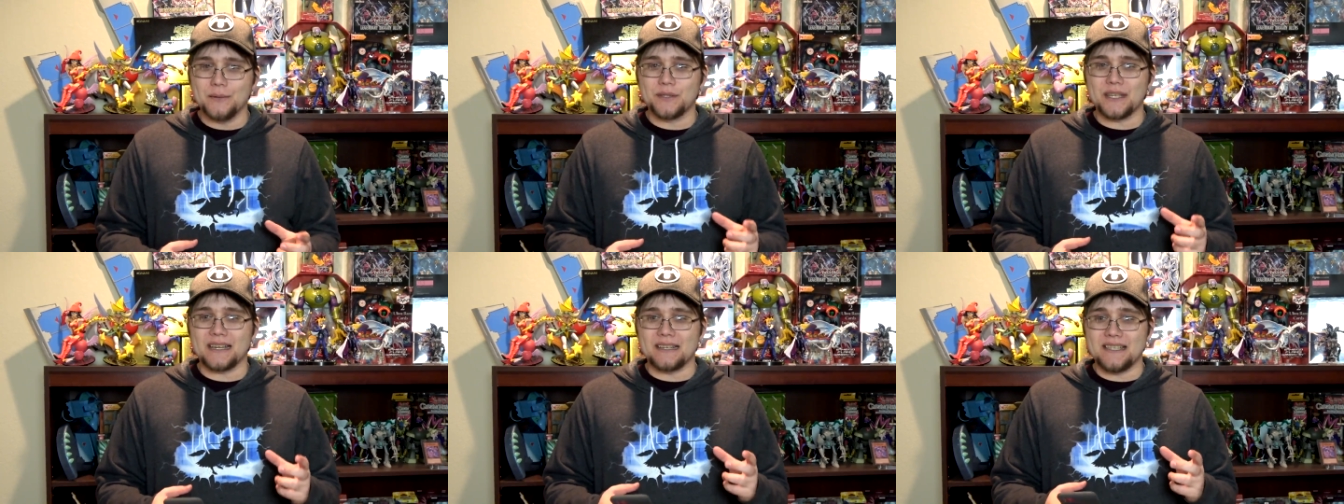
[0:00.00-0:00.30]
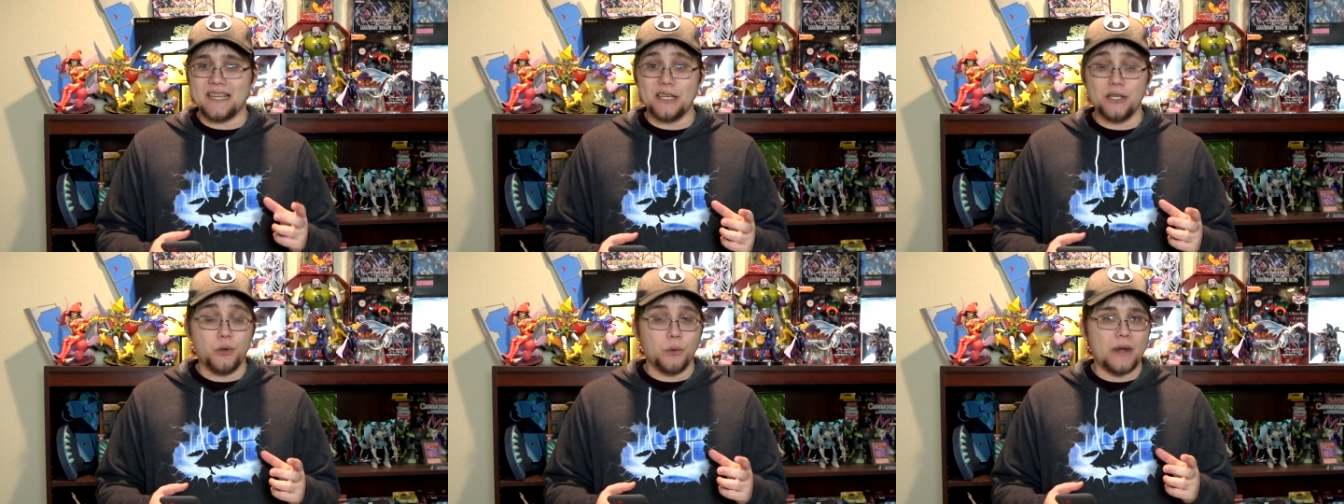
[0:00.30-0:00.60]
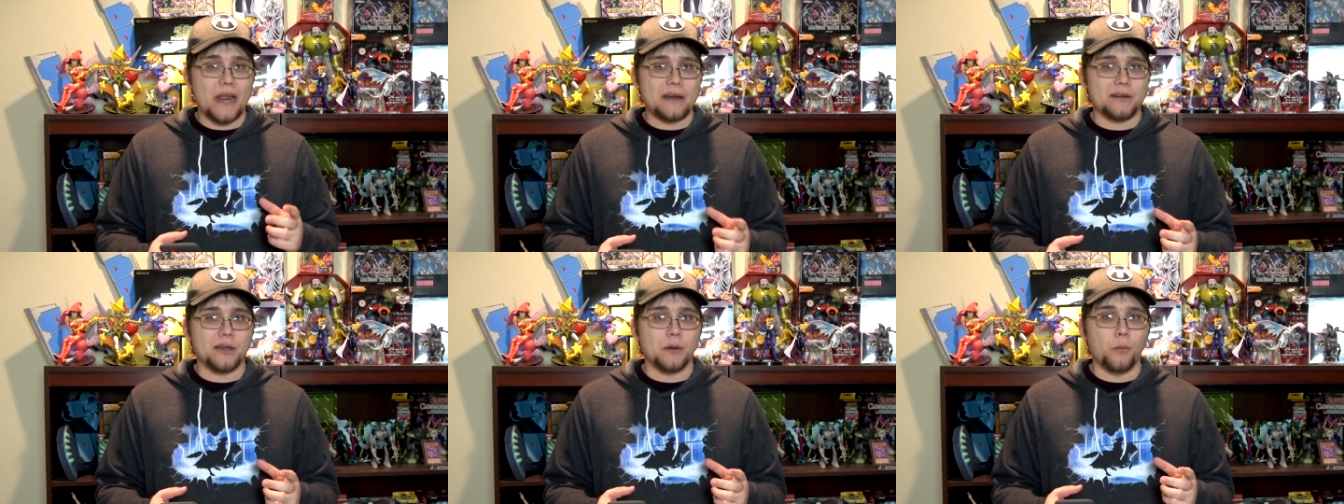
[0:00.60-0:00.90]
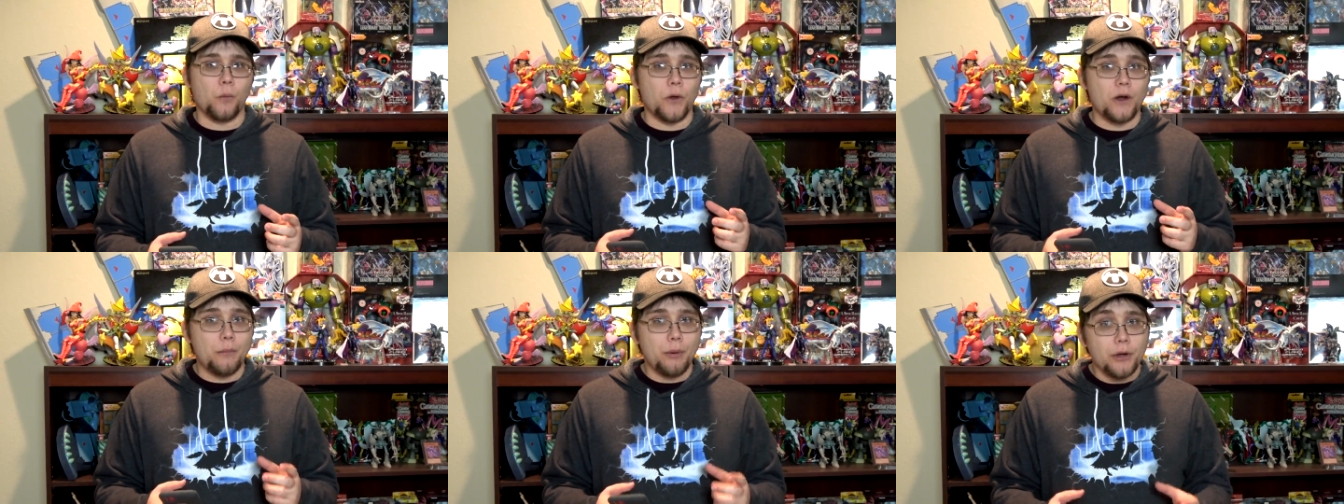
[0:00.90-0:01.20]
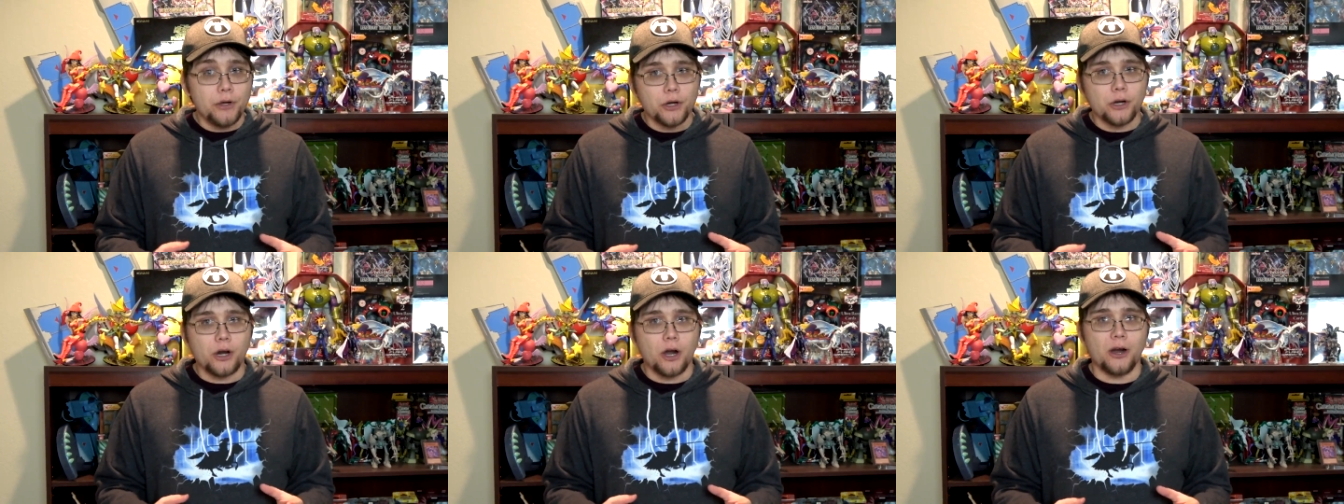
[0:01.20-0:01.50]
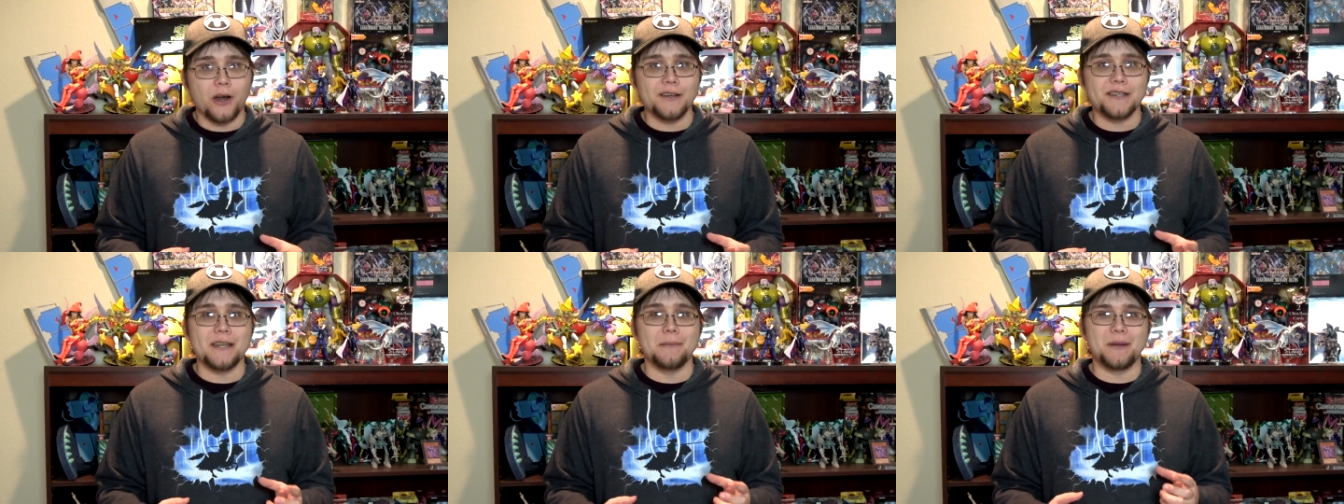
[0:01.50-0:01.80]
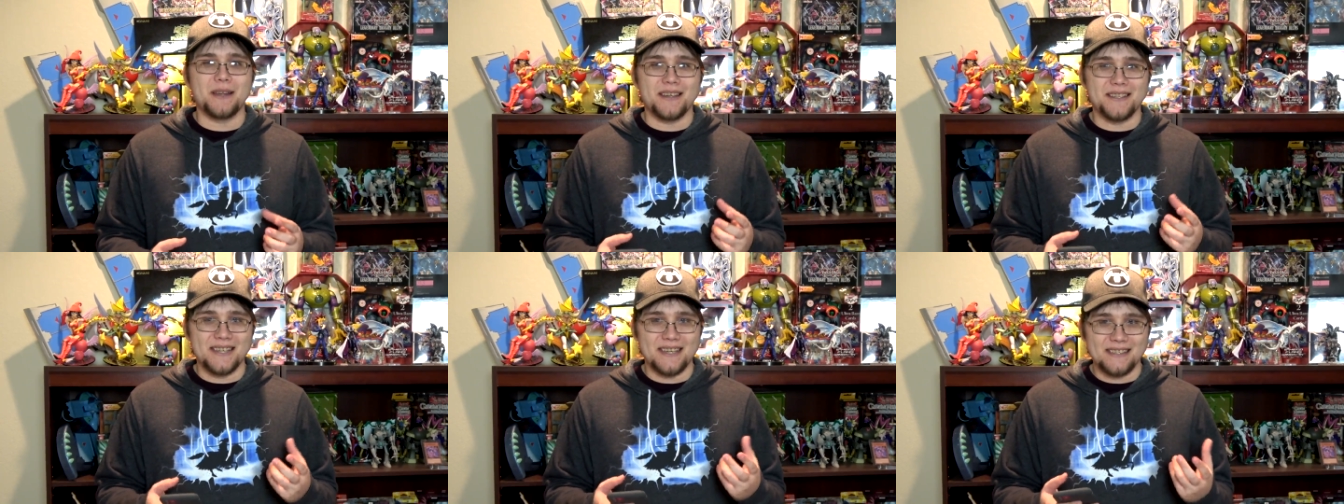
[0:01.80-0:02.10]
It was like a 10 you would actually want to put your cards in,
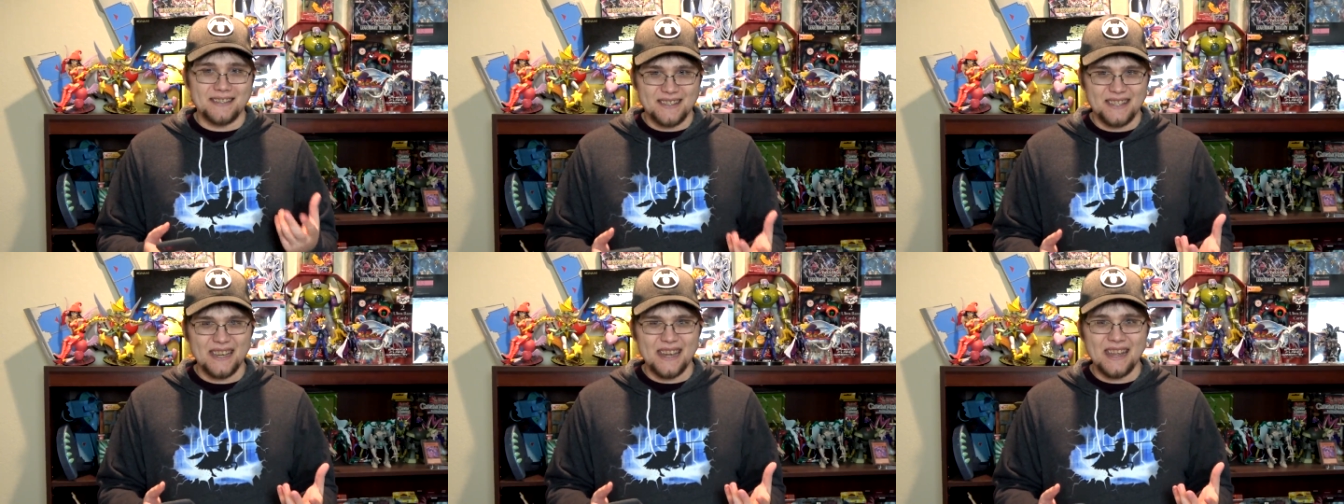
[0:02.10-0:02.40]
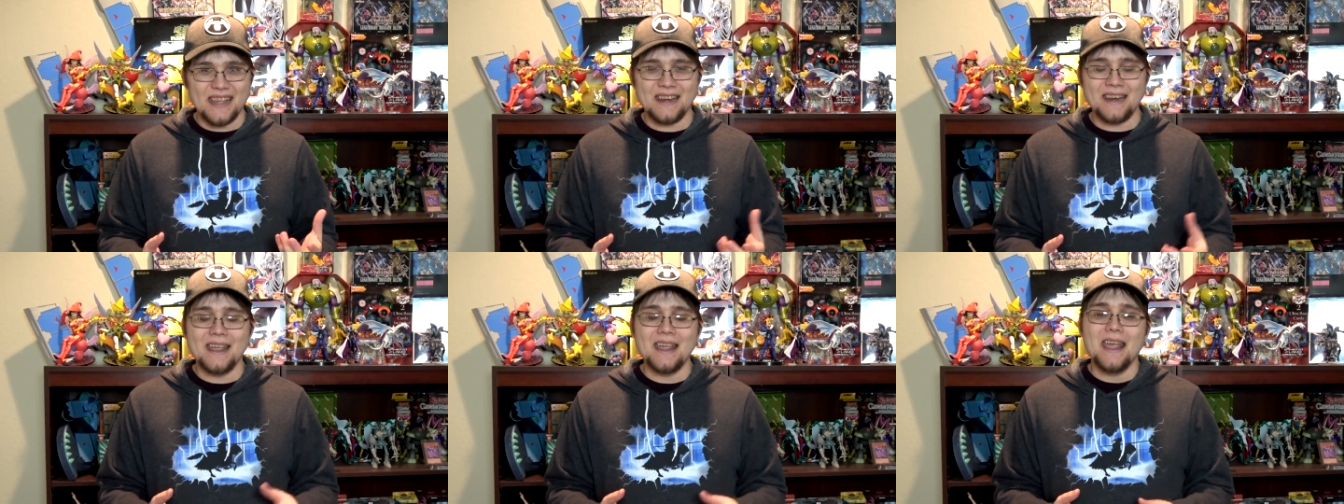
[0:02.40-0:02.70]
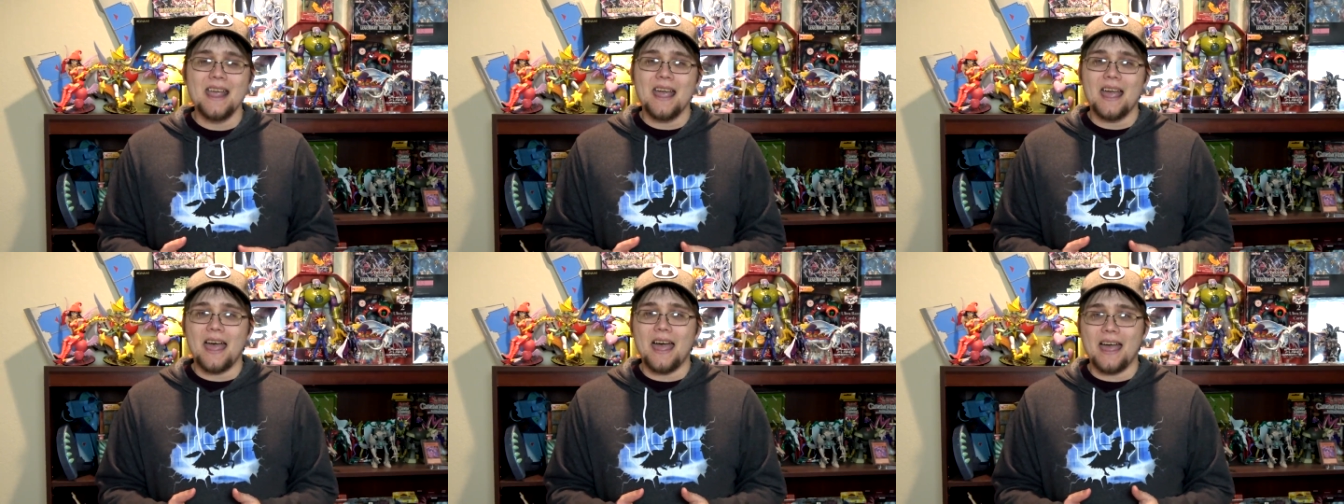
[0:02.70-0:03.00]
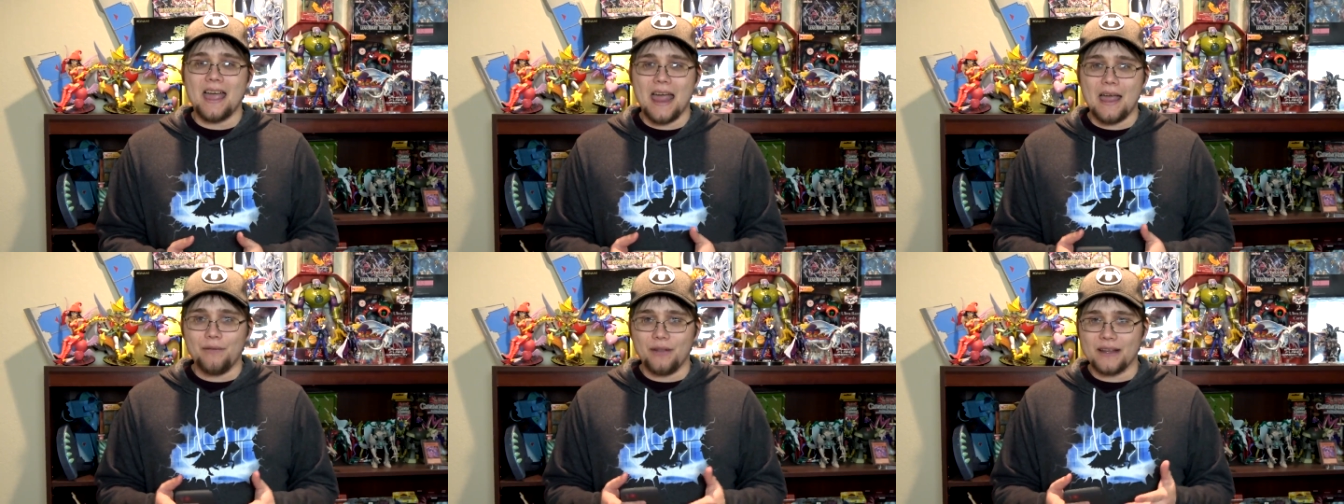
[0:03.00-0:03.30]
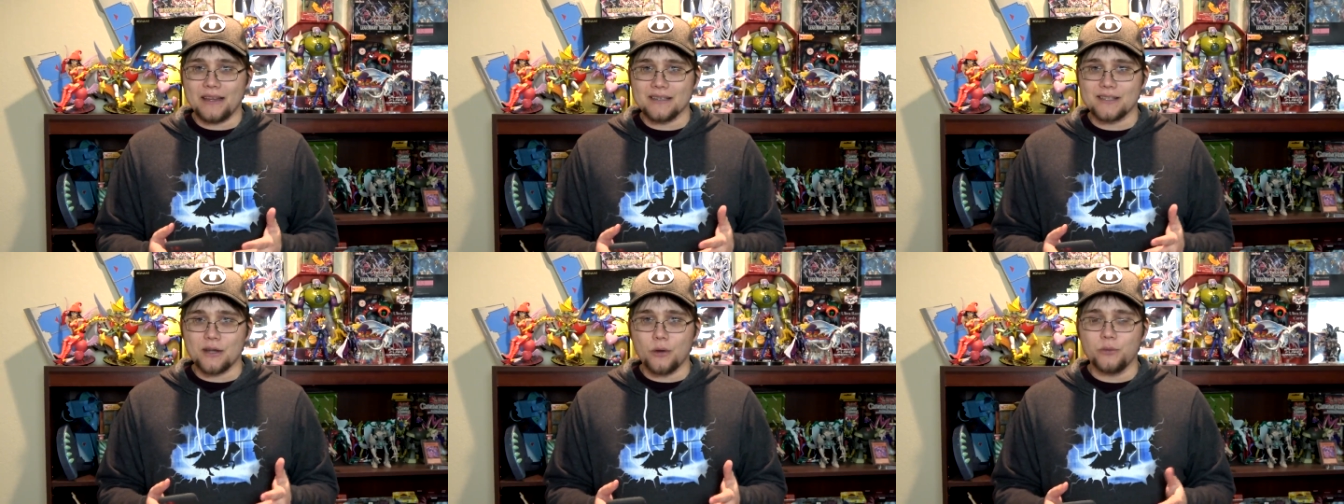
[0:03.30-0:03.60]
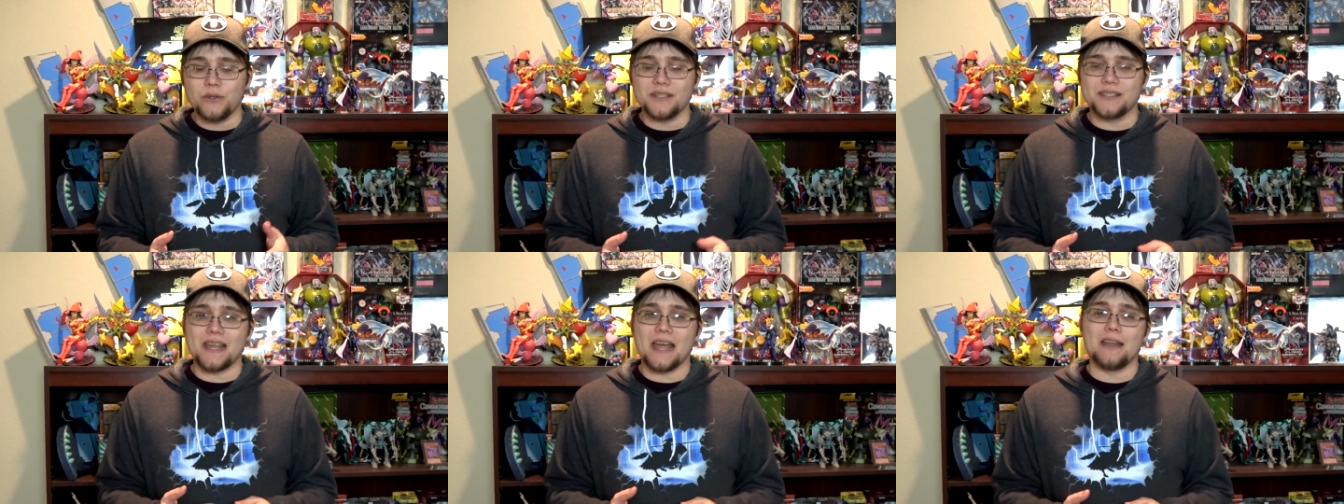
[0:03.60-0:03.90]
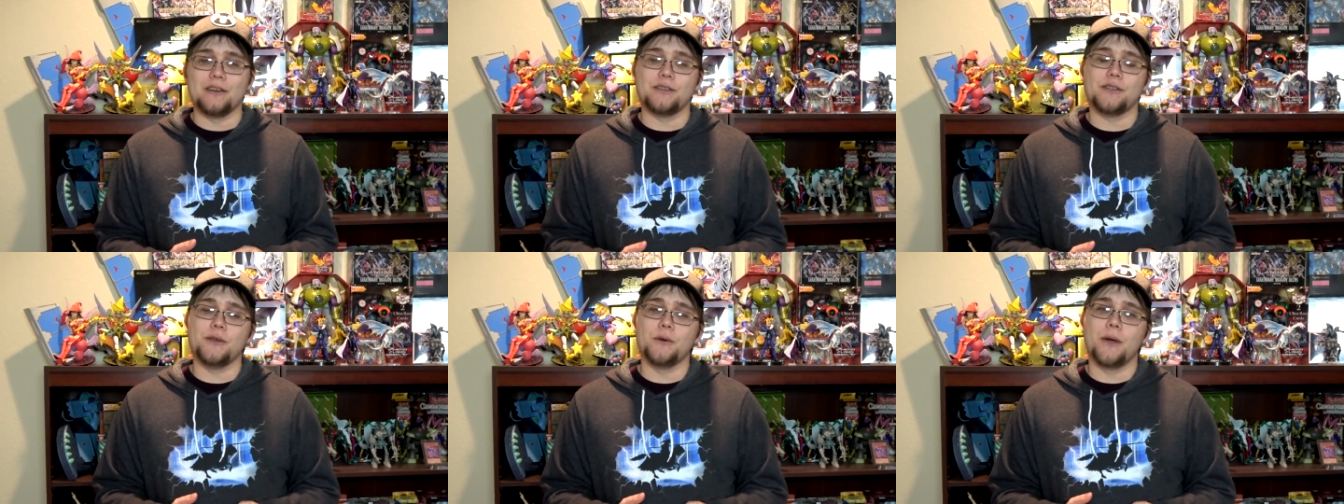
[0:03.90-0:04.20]
because it did have like its own
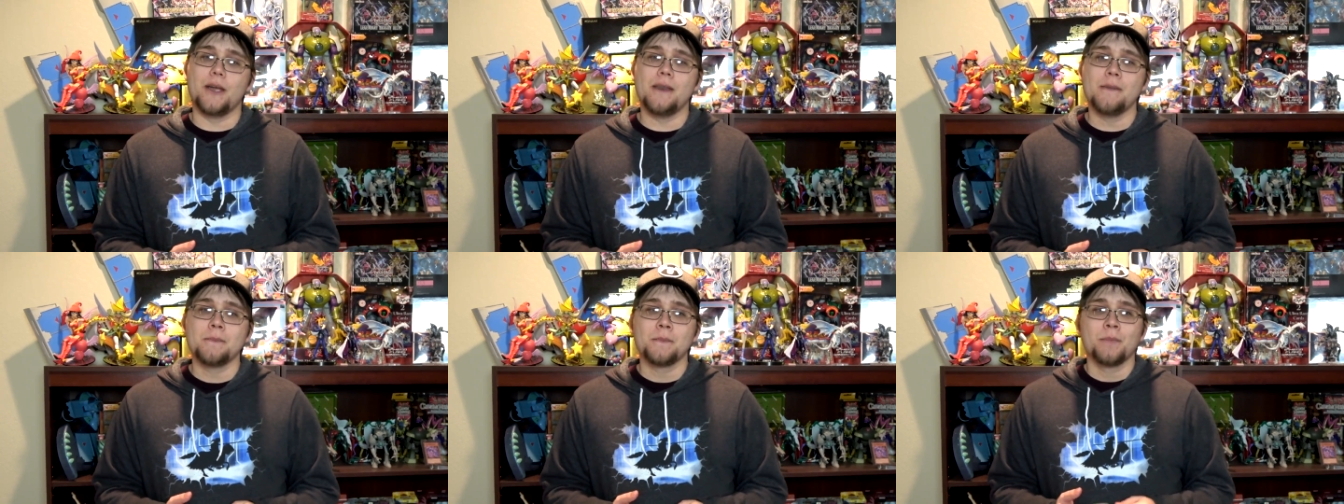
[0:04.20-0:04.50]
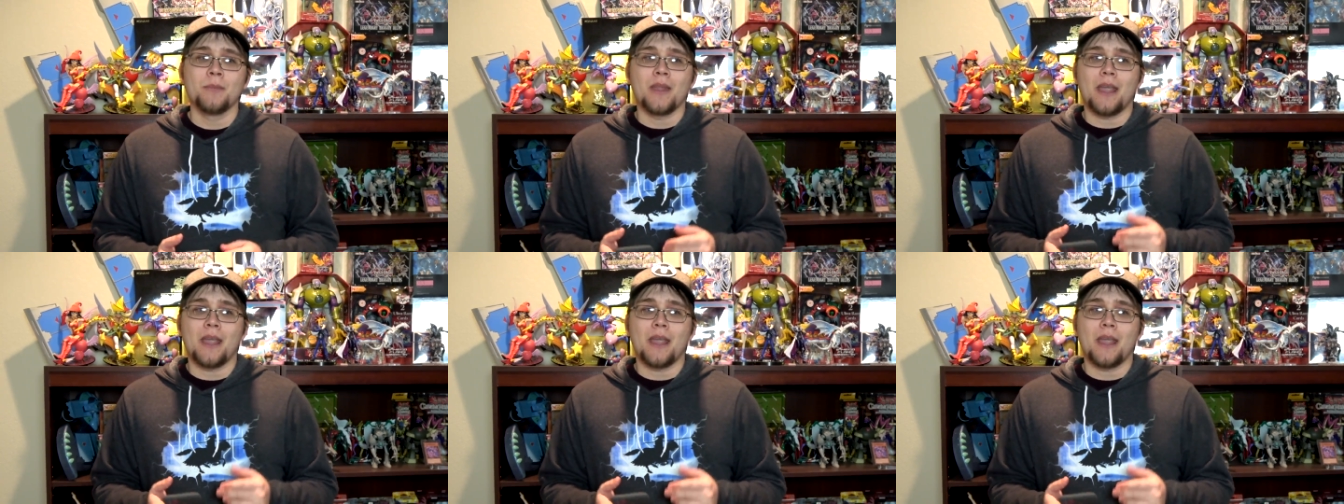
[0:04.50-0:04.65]
design to it.